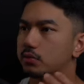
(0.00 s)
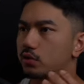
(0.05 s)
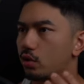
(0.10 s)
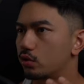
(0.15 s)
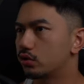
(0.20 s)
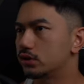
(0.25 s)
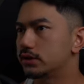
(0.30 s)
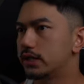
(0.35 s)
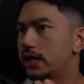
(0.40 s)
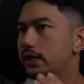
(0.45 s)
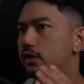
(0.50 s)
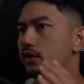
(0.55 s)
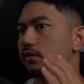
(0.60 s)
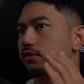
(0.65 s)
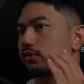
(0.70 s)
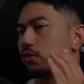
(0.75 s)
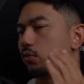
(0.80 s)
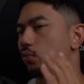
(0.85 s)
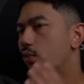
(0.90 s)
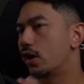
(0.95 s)
I'm going to take
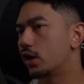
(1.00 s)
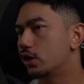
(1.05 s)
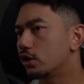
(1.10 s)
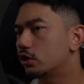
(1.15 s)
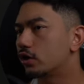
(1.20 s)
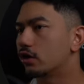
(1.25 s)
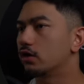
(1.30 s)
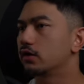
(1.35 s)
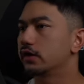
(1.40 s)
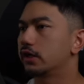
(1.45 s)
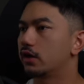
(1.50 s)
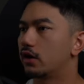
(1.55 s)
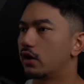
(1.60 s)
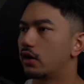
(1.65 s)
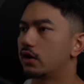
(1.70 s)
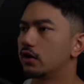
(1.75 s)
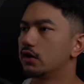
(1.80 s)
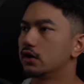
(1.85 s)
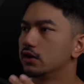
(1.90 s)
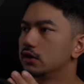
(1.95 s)
you from where you currently
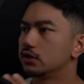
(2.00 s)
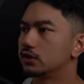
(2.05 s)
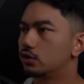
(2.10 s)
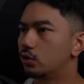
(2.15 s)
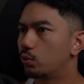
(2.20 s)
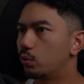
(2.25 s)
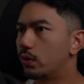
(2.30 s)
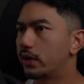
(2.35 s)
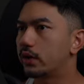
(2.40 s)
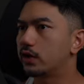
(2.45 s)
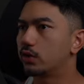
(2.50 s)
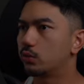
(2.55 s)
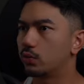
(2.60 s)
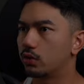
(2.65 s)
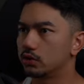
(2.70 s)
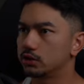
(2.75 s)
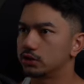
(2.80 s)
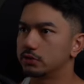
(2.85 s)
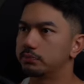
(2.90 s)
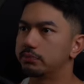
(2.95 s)
are to where you
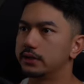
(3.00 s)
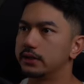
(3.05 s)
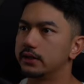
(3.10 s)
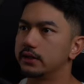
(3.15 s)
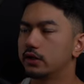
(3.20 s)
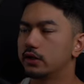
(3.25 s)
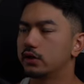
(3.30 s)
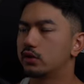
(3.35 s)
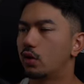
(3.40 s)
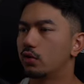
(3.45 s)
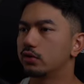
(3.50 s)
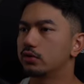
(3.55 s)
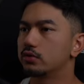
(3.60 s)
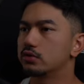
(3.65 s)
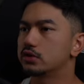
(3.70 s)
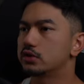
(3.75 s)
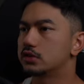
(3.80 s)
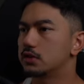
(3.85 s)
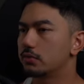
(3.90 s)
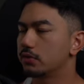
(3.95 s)
want to be and going
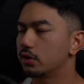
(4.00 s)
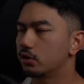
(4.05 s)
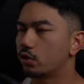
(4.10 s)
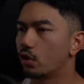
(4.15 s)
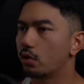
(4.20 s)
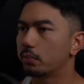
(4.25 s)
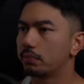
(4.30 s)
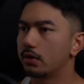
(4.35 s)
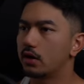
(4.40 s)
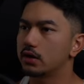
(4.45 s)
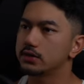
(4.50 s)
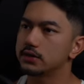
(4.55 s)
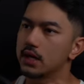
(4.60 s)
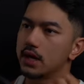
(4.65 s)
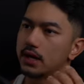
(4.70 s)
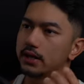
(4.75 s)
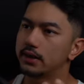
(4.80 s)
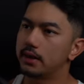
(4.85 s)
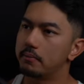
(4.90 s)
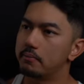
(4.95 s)
through some of the roadblocks
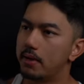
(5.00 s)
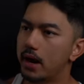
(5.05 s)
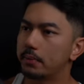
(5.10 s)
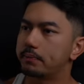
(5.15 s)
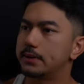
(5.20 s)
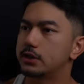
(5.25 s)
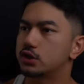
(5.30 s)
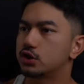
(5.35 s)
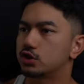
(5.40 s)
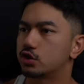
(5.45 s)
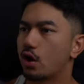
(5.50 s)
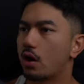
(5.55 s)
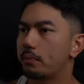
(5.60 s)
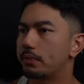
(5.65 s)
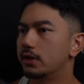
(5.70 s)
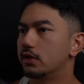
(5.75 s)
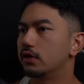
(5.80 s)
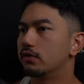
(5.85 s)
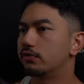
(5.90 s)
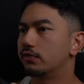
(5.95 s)
that might be
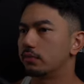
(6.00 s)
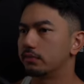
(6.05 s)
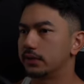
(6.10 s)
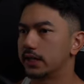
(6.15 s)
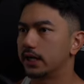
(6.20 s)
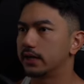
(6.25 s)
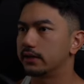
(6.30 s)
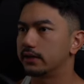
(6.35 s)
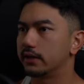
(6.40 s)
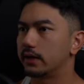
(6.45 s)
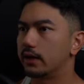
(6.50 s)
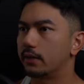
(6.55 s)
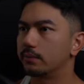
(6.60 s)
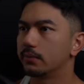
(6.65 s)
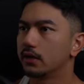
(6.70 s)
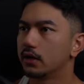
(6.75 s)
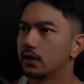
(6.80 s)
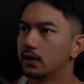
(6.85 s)
stopping you from getting there.